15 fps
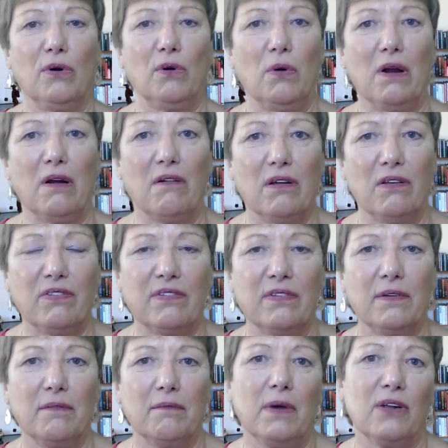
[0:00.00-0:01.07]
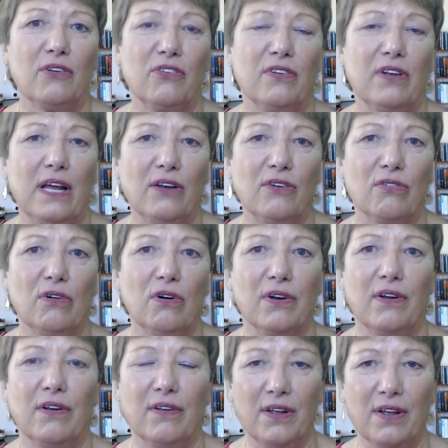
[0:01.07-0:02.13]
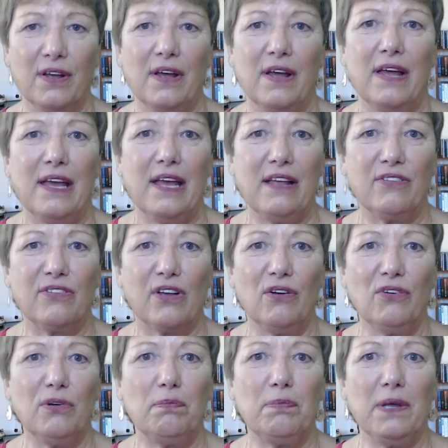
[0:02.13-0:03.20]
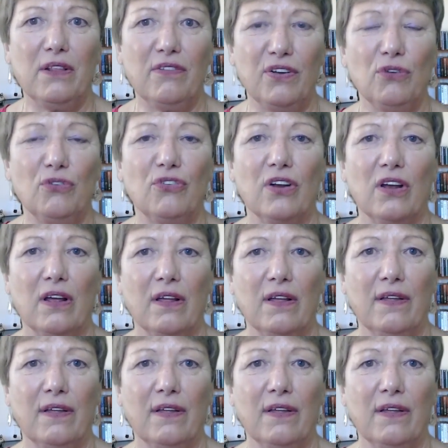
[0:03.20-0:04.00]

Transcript: Aquarius much later on, is going to be the future.